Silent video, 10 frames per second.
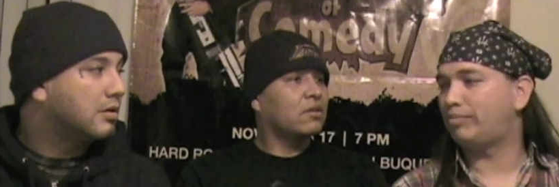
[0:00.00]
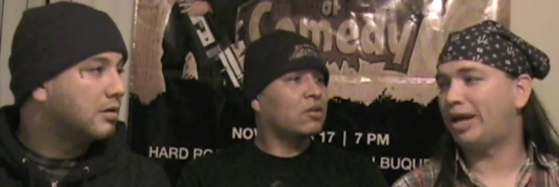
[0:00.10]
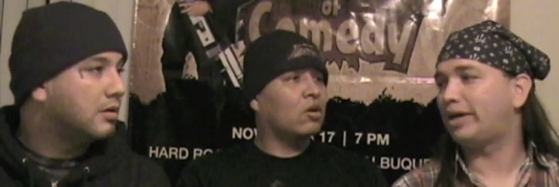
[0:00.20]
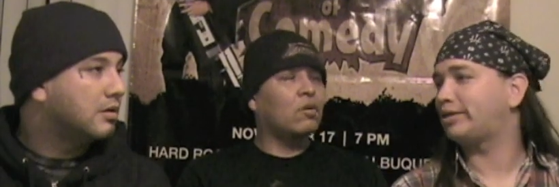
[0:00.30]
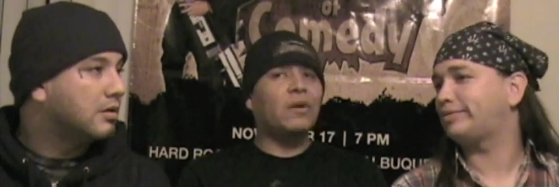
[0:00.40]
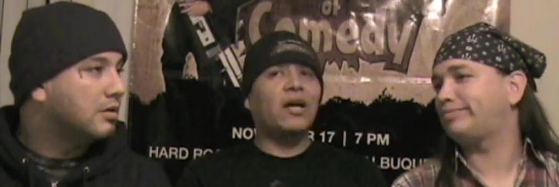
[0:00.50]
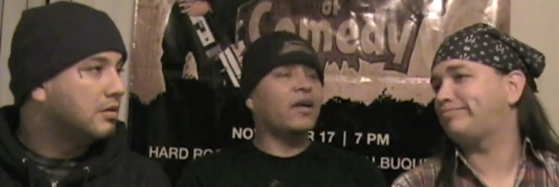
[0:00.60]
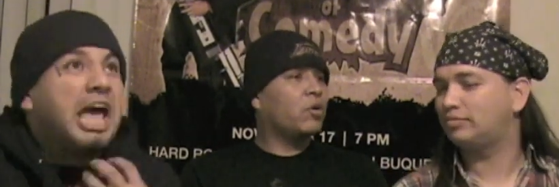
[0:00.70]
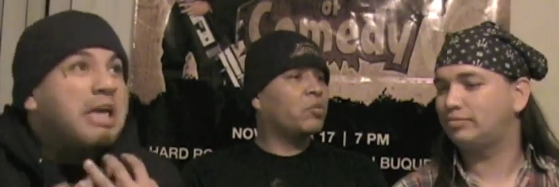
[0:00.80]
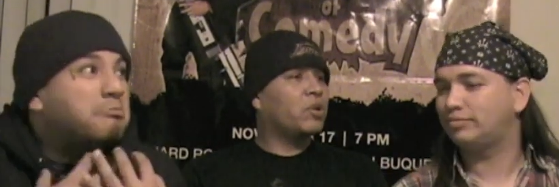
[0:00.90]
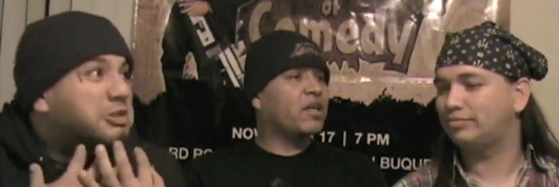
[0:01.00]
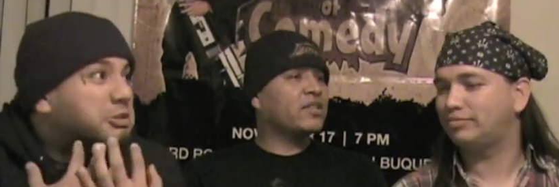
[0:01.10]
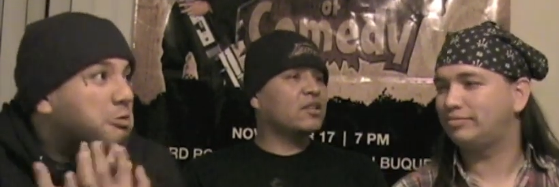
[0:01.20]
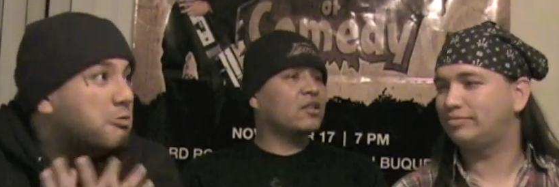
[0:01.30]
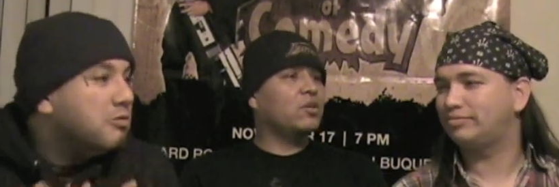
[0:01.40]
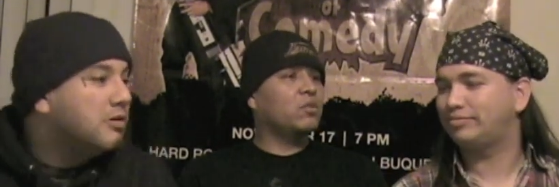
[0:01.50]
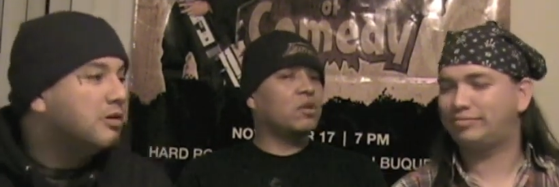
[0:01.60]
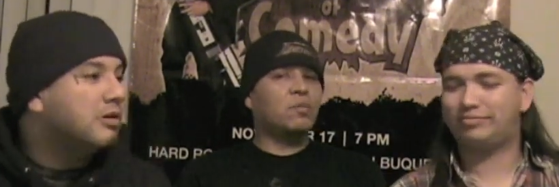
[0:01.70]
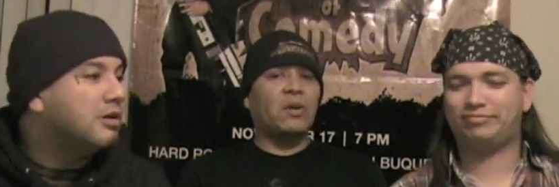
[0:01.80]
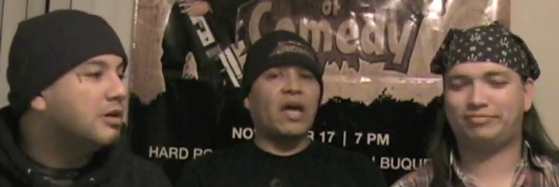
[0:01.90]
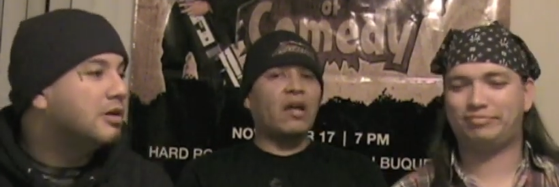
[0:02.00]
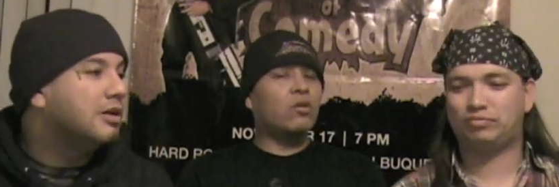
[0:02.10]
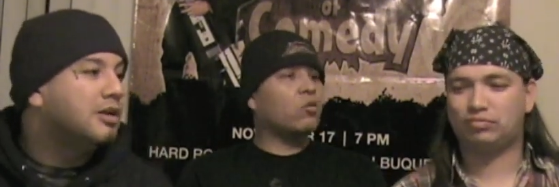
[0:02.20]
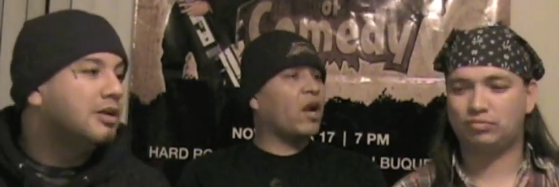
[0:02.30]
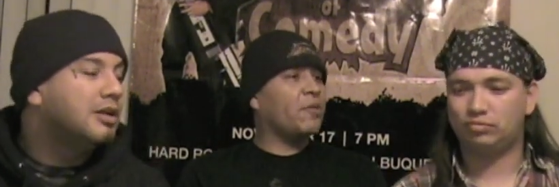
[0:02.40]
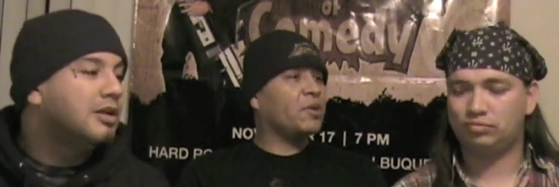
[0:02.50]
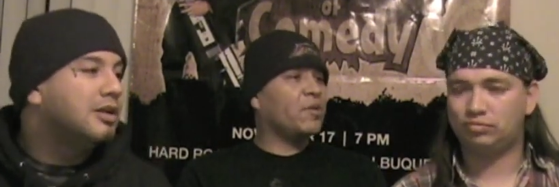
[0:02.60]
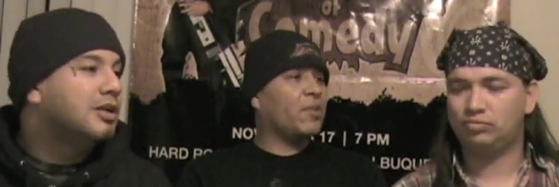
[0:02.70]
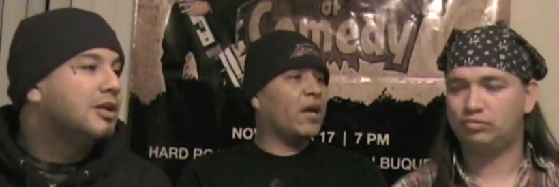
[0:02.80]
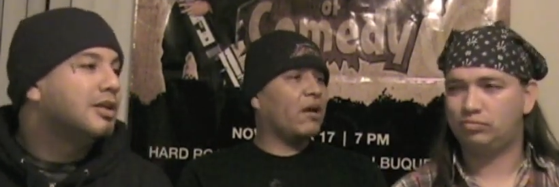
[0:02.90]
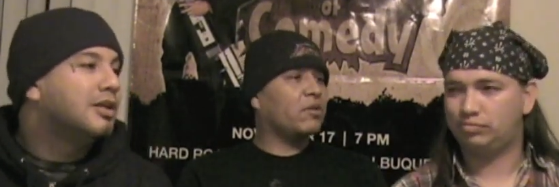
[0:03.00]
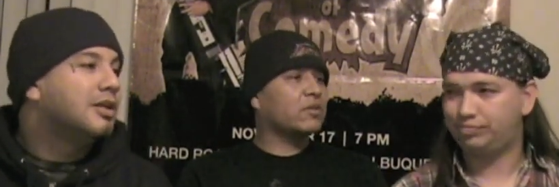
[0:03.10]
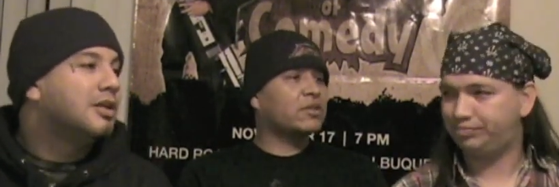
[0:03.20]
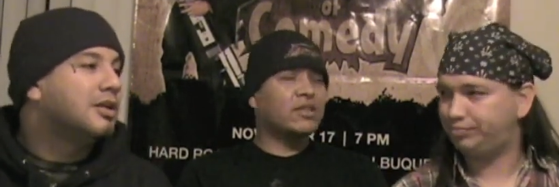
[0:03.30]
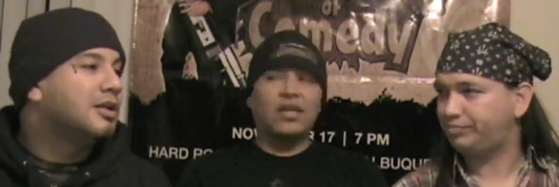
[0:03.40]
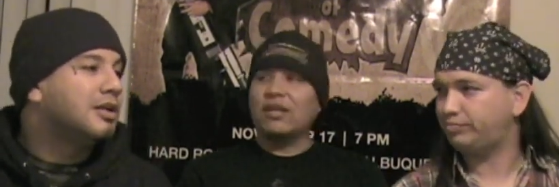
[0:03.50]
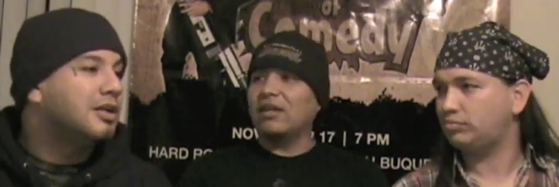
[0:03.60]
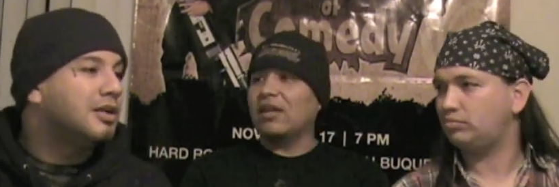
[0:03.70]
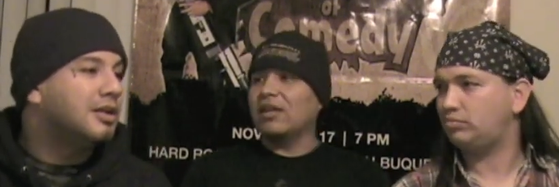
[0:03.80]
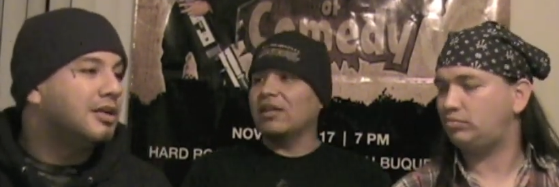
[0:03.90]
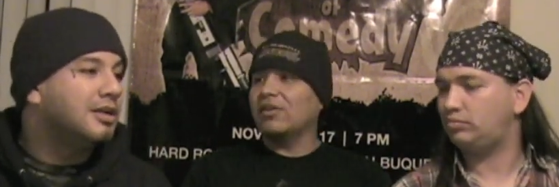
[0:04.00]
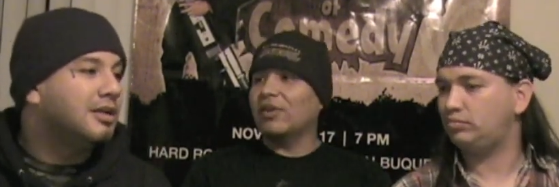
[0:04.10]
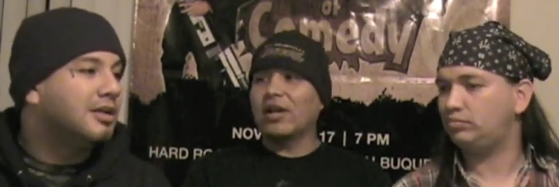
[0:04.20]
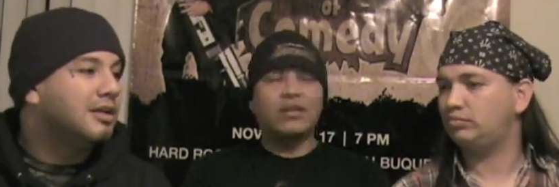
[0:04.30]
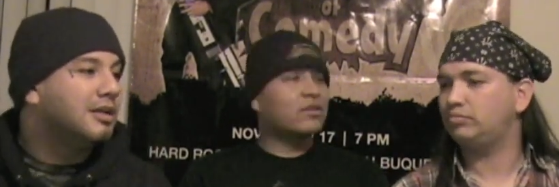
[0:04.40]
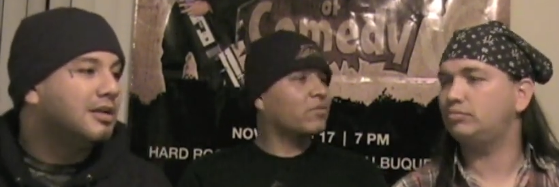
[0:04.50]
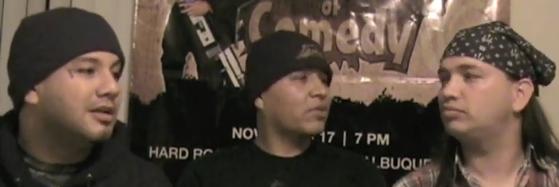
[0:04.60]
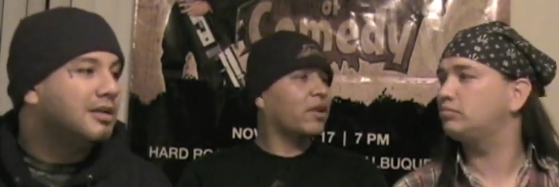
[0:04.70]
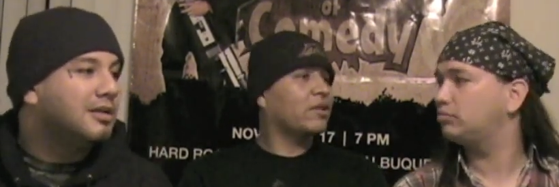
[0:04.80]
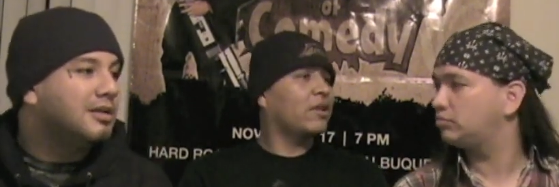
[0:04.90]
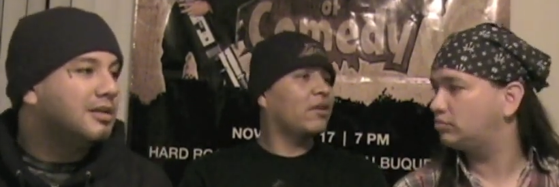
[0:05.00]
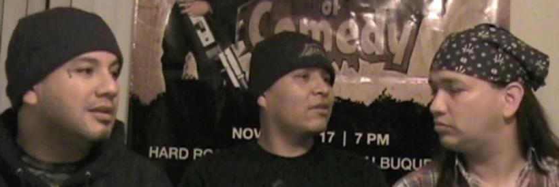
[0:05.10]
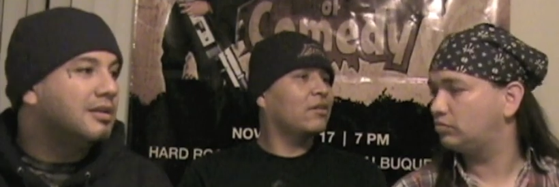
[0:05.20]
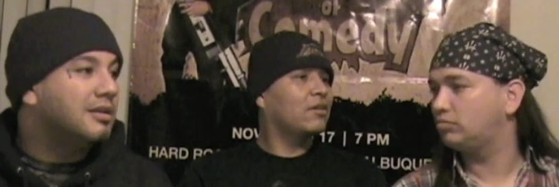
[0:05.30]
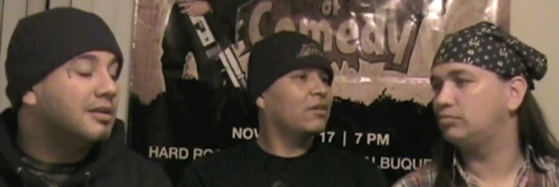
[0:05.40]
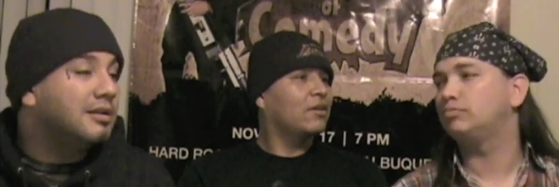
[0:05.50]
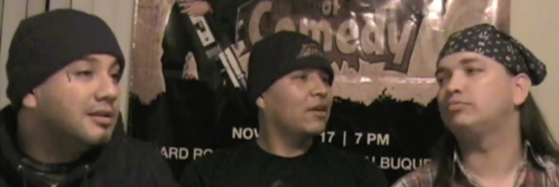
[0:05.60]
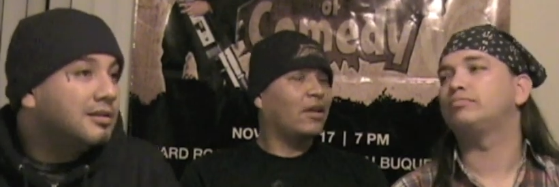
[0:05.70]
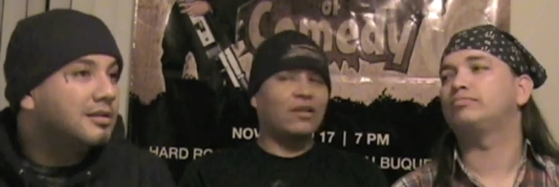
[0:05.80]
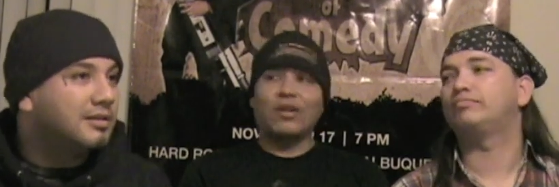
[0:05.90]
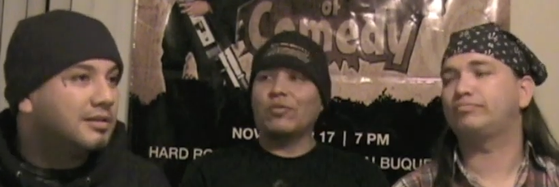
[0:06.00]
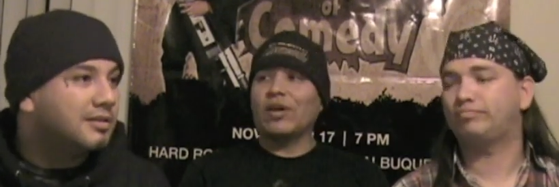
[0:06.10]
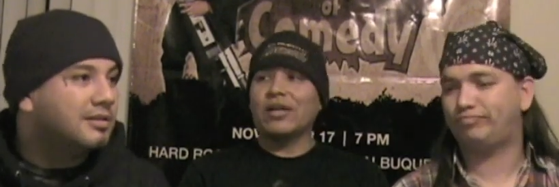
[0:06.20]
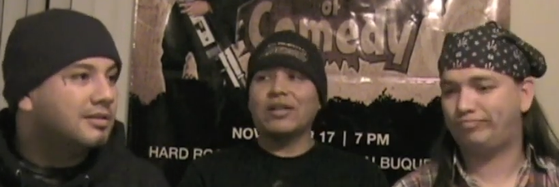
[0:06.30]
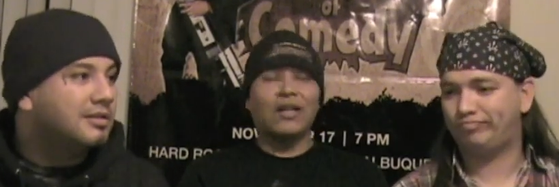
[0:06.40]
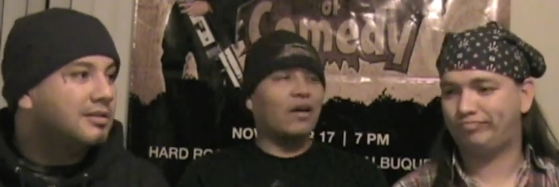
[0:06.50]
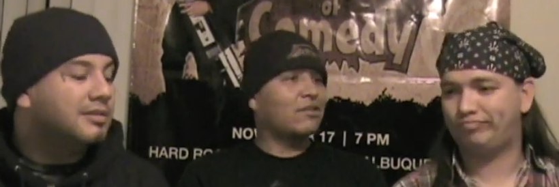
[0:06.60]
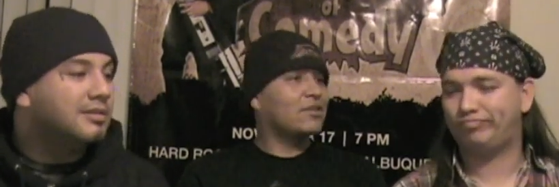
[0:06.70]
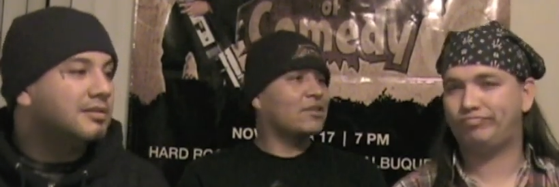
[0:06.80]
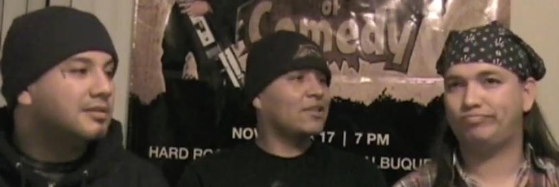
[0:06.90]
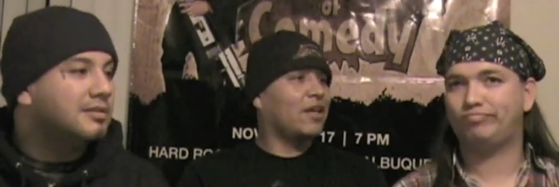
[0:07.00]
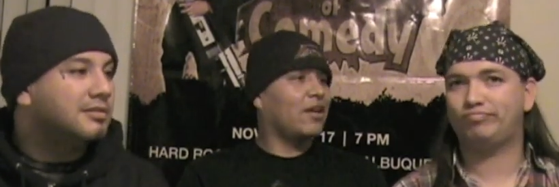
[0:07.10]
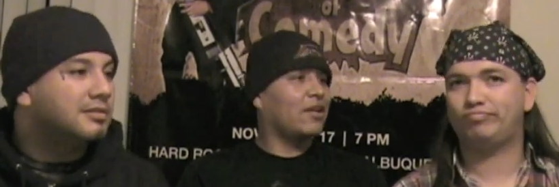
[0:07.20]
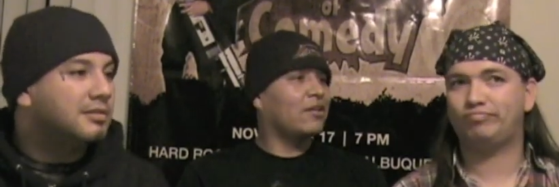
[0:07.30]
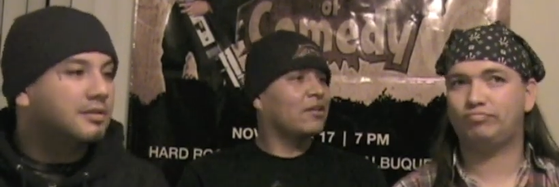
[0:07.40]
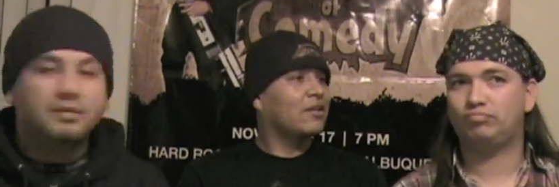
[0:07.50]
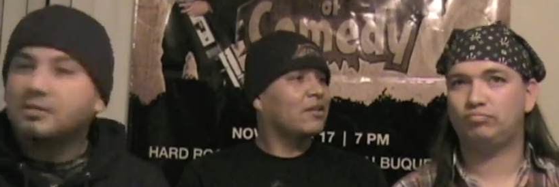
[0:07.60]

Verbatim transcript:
Speaker 1: him back. go back." It's Blessing so- you with battle rapping powers, and then he ran into Red Cloud, and then Red Cloud said,